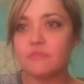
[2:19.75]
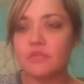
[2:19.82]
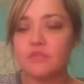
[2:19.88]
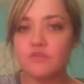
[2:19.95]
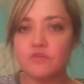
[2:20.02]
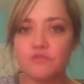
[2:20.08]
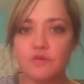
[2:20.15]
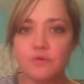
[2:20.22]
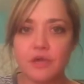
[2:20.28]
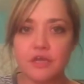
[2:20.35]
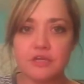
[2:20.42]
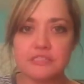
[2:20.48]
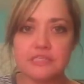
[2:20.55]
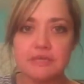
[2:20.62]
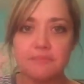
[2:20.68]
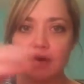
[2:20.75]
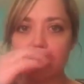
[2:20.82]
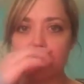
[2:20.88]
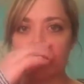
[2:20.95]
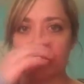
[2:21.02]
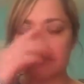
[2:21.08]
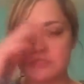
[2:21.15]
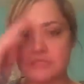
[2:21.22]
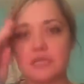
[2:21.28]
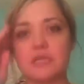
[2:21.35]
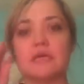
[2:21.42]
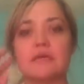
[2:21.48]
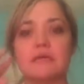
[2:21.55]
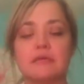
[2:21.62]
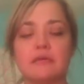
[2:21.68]
And so if you want your team on here, I'm just
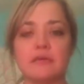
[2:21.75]
going to,